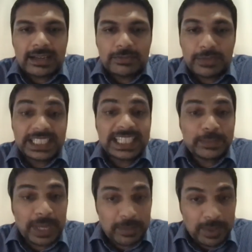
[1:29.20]
first as
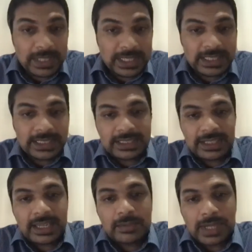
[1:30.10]
a payment business.
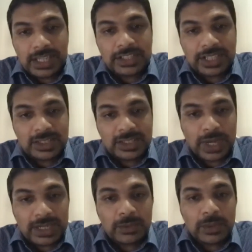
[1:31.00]
And in Malaysia, it's
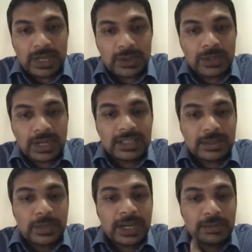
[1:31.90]
quite well known under
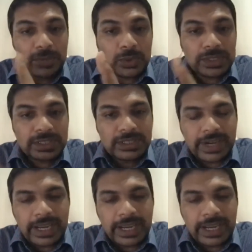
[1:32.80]
the brand Boost, right?